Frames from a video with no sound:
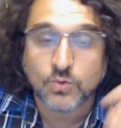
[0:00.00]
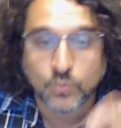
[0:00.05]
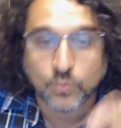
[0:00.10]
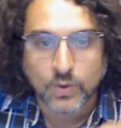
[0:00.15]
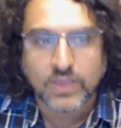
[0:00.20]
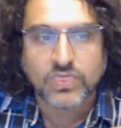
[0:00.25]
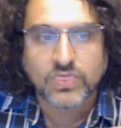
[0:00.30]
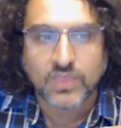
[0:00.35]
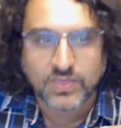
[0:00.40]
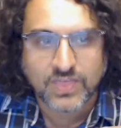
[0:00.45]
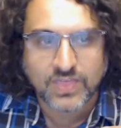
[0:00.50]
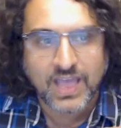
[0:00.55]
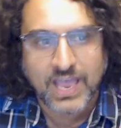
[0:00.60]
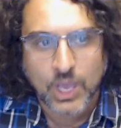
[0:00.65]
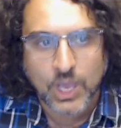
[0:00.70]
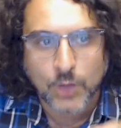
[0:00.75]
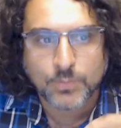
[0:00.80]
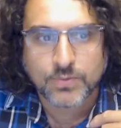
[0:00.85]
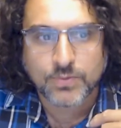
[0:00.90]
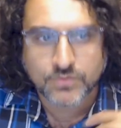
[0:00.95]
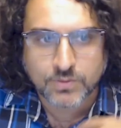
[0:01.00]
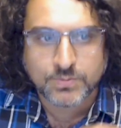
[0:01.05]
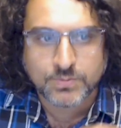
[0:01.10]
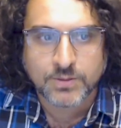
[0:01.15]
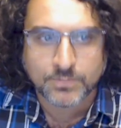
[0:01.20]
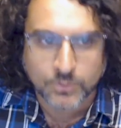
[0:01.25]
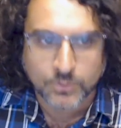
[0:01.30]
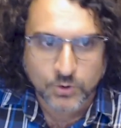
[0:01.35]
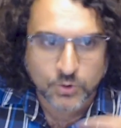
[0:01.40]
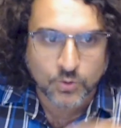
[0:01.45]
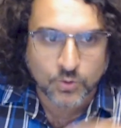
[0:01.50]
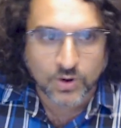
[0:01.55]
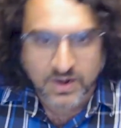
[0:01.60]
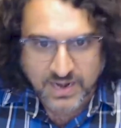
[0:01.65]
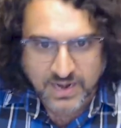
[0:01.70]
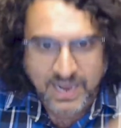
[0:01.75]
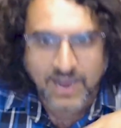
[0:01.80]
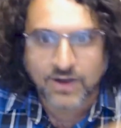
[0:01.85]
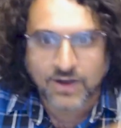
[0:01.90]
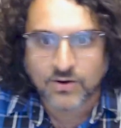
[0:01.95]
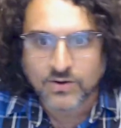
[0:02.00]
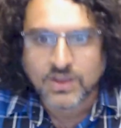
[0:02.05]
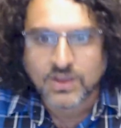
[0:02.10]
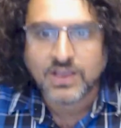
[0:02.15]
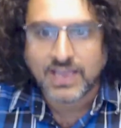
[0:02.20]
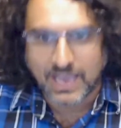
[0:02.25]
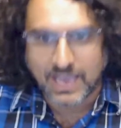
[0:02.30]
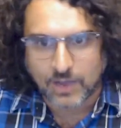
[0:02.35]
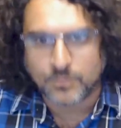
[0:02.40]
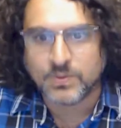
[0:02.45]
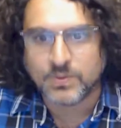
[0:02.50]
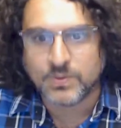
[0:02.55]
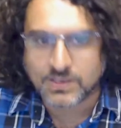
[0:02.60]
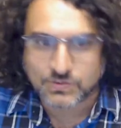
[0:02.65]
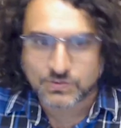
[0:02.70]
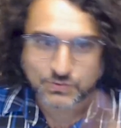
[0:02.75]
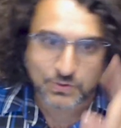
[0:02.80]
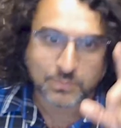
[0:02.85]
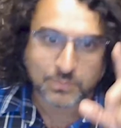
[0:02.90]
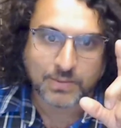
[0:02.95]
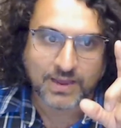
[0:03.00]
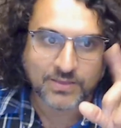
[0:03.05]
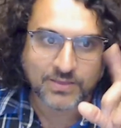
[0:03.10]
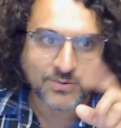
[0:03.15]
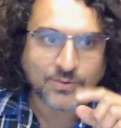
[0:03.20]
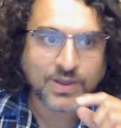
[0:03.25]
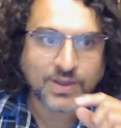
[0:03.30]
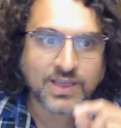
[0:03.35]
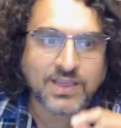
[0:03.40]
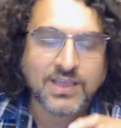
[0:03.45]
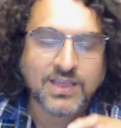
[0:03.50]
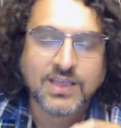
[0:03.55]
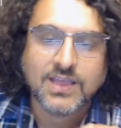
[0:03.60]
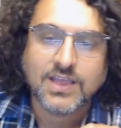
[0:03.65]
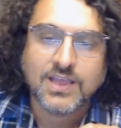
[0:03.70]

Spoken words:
with the help of the people who are now helping Israel, by the way,